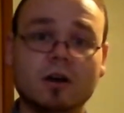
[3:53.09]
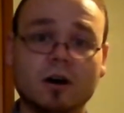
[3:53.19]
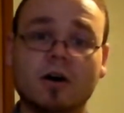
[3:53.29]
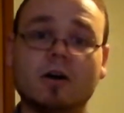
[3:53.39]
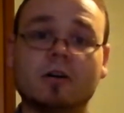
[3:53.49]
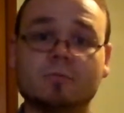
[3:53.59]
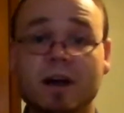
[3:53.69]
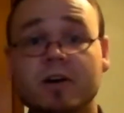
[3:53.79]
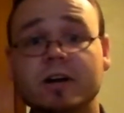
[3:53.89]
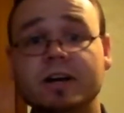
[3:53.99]
are
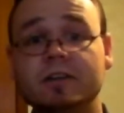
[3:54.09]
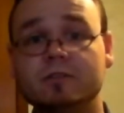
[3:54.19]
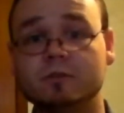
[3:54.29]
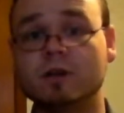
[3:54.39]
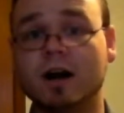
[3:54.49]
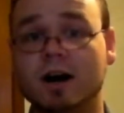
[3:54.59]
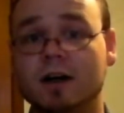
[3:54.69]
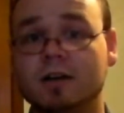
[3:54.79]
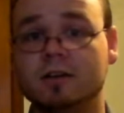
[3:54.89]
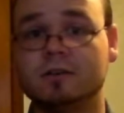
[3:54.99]
married to God.